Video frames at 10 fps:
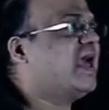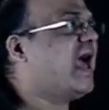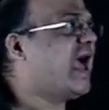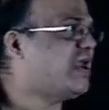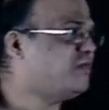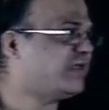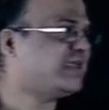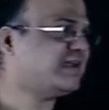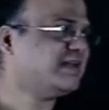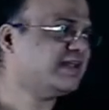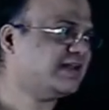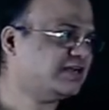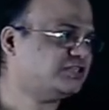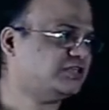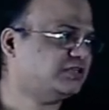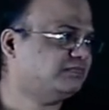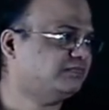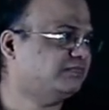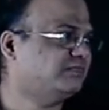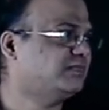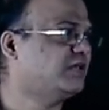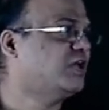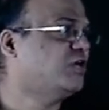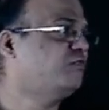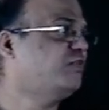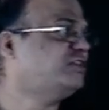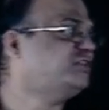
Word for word: And we get an energy which